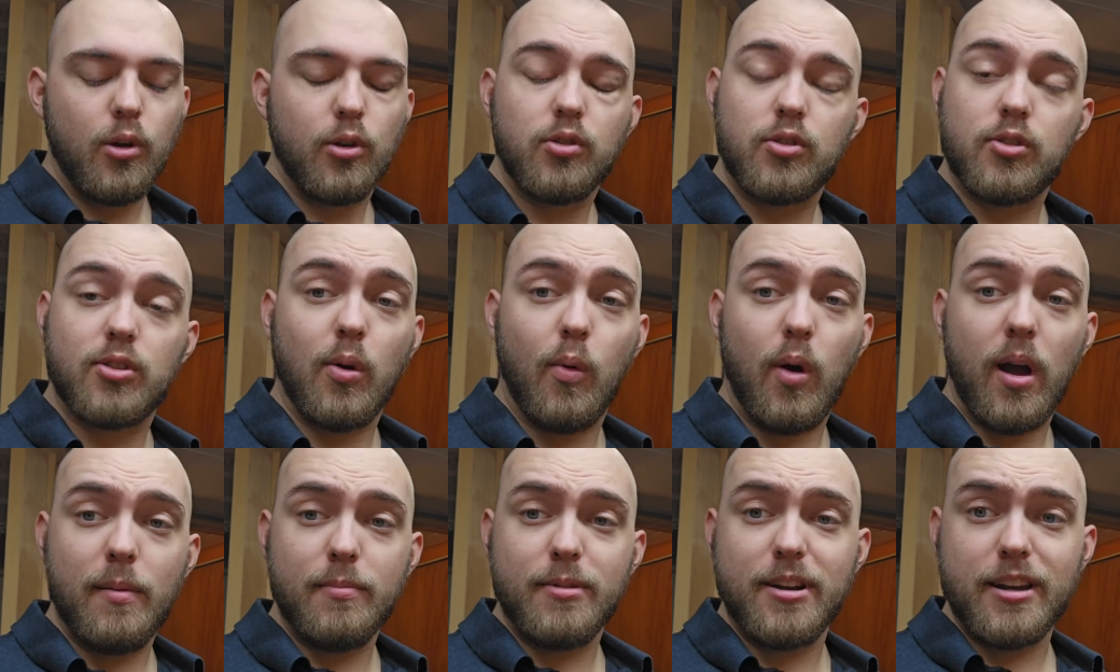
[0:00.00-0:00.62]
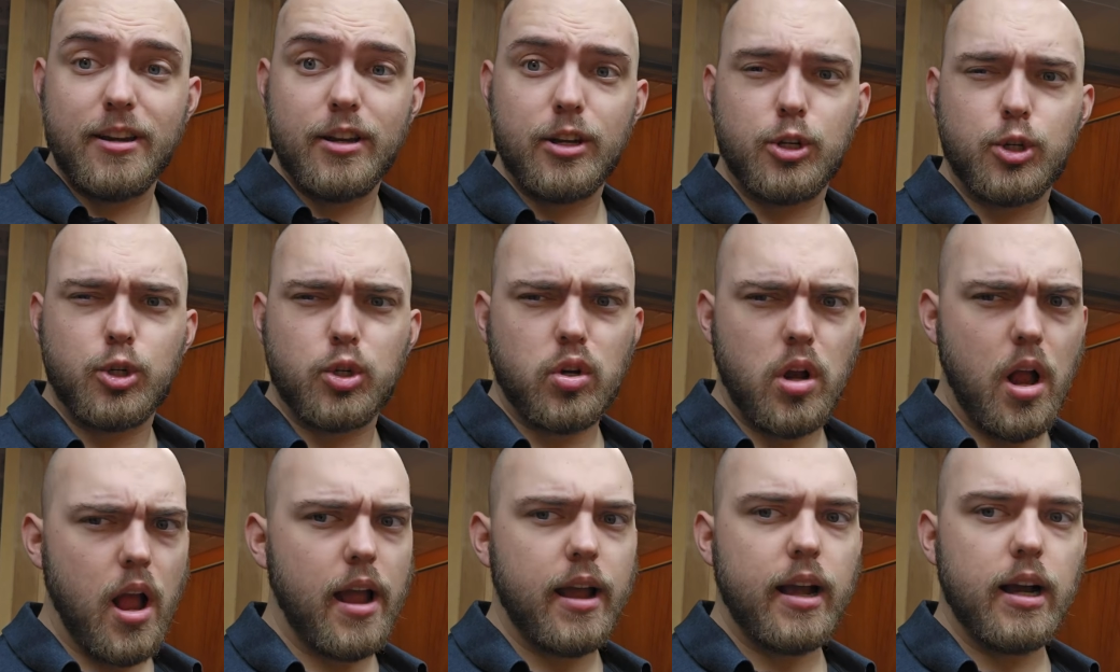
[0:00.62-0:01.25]
So I'm going to
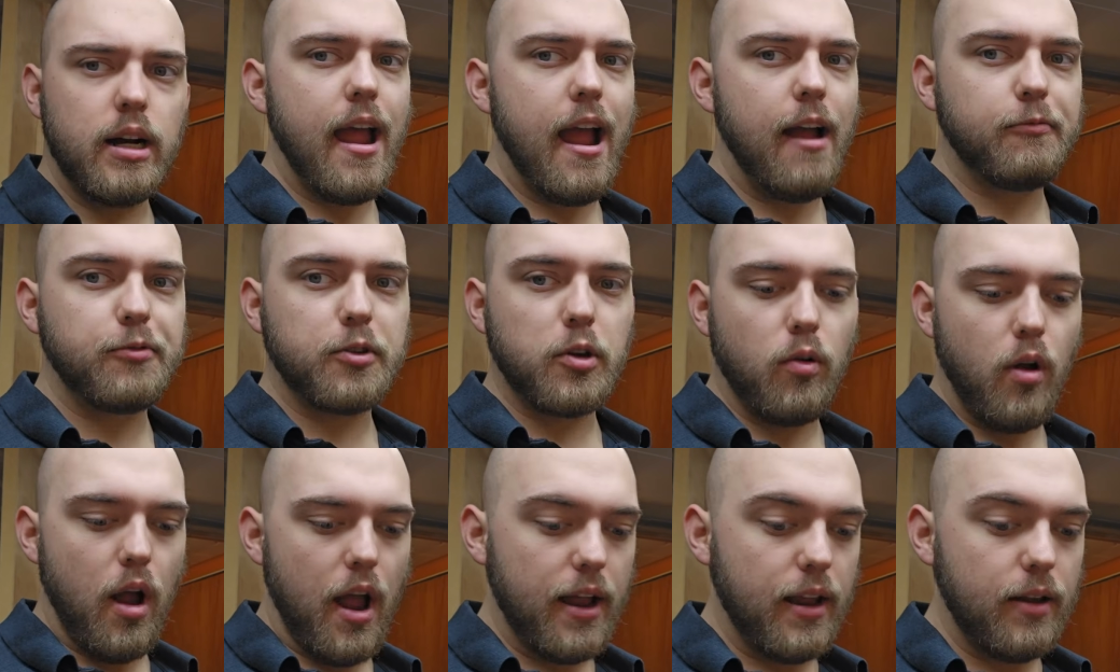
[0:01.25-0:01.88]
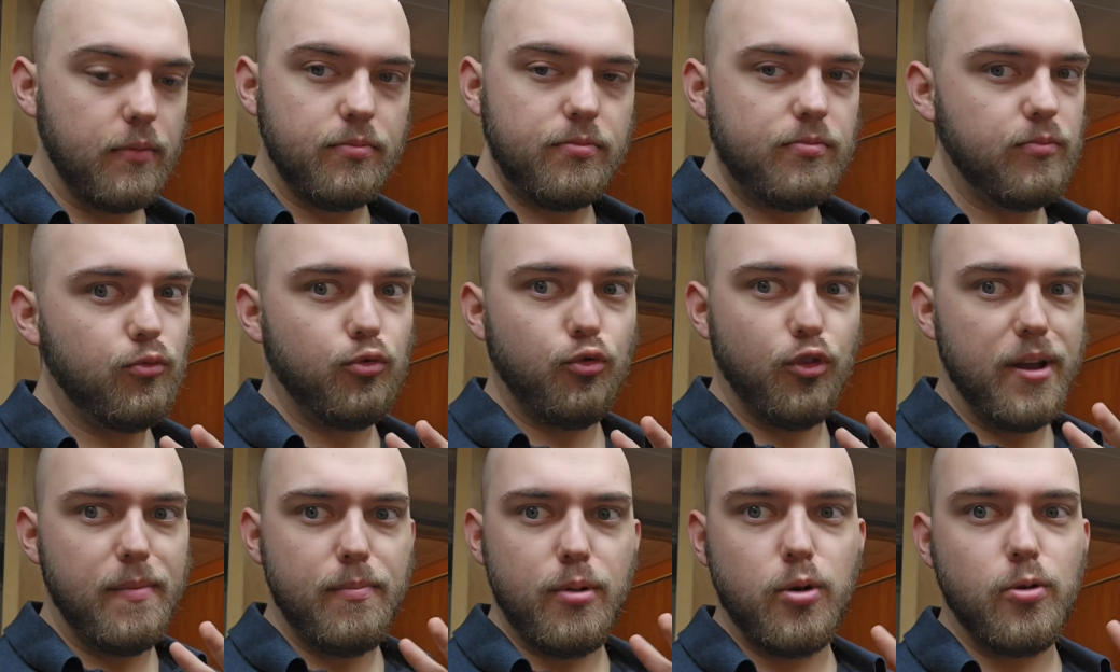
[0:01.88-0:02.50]
try, after I
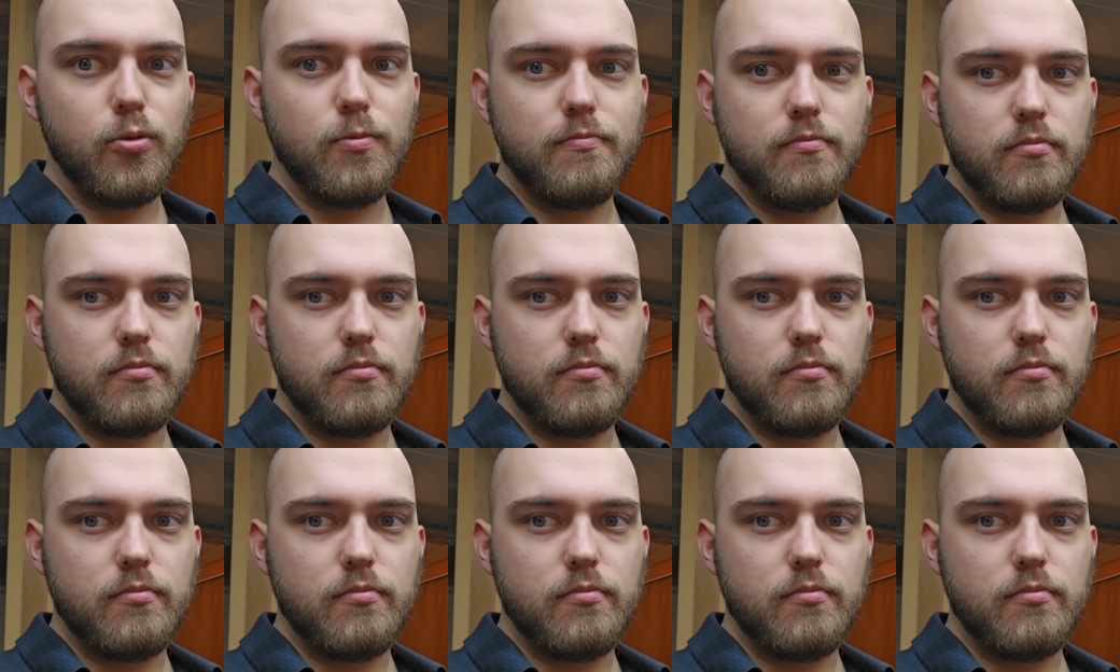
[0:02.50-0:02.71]
reboot